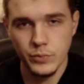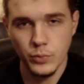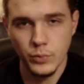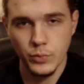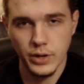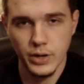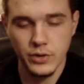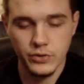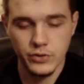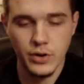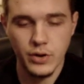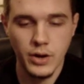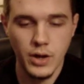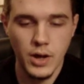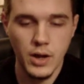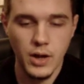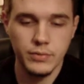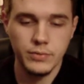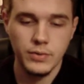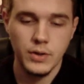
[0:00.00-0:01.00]
We're going to start
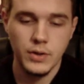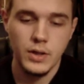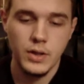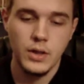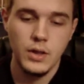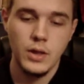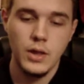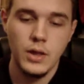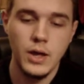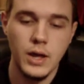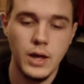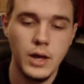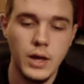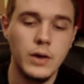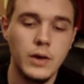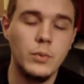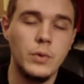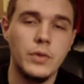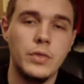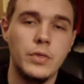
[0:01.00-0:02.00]
off
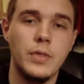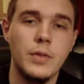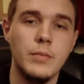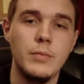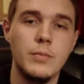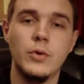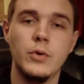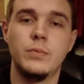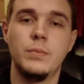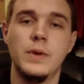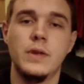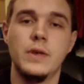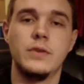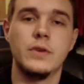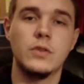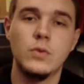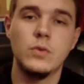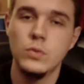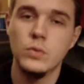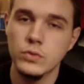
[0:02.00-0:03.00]
with the most
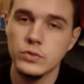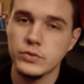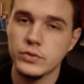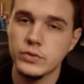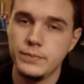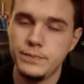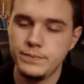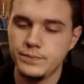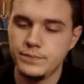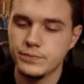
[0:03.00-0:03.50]
basic tools: